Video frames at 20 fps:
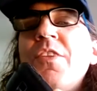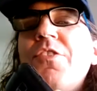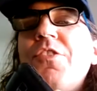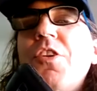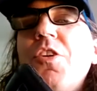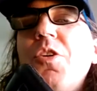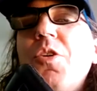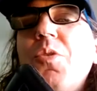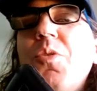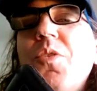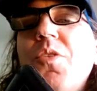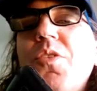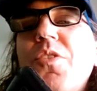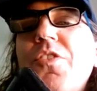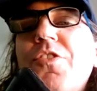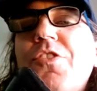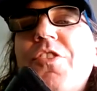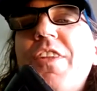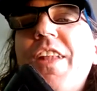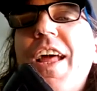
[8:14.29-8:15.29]
So
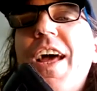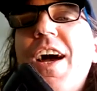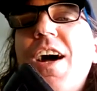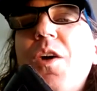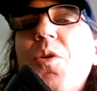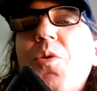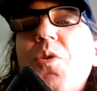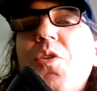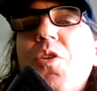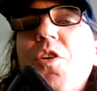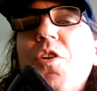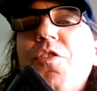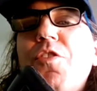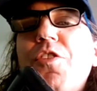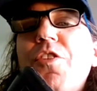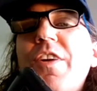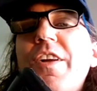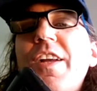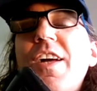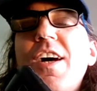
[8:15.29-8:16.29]
so now we're
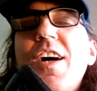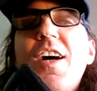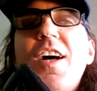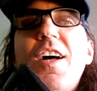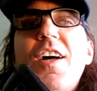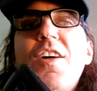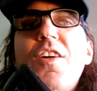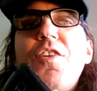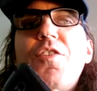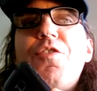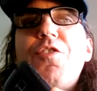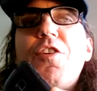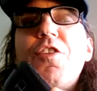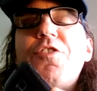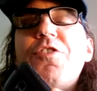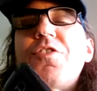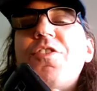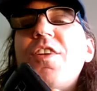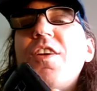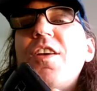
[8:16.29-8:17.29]
over in uh, the
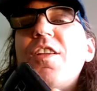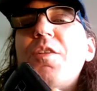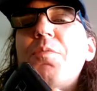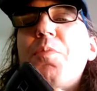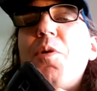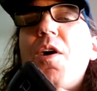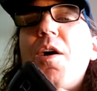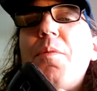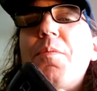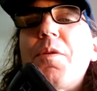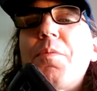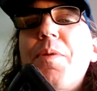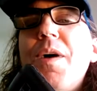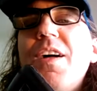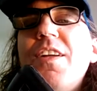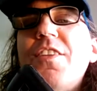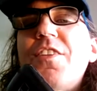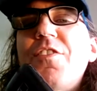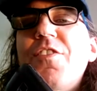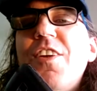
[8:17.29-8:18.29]
first uh, Department
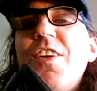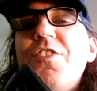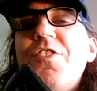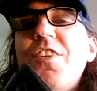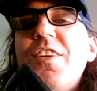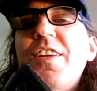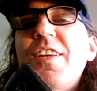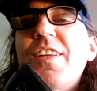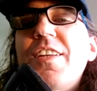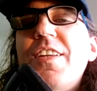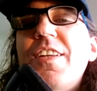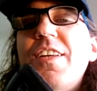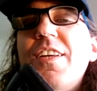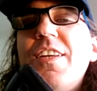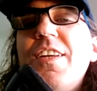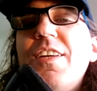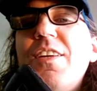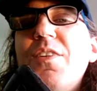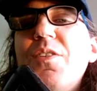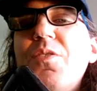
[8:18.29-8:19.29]
Appellate Division and
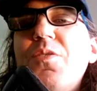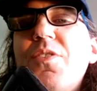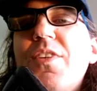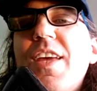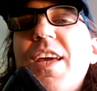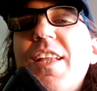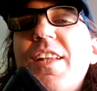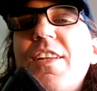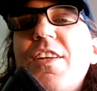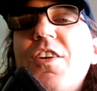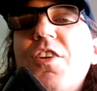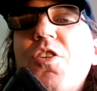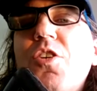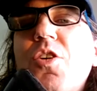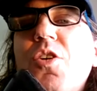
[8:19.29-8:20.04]
uh, getting a good